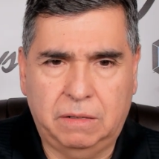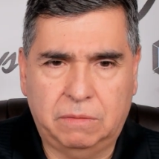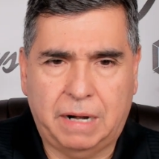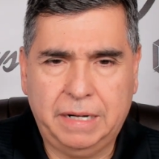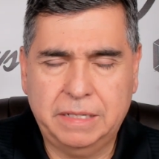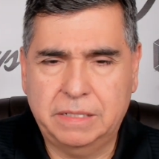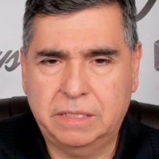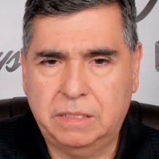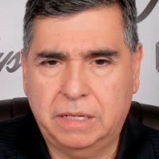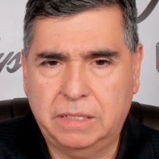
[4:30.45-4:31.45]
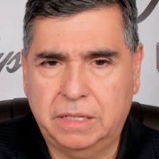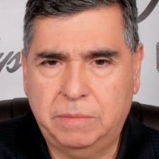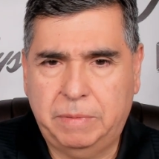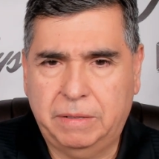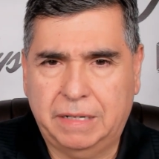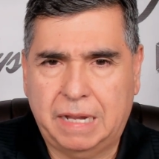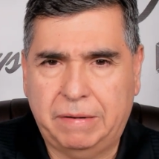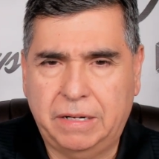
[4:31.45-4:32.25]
Rockets is in this period allowing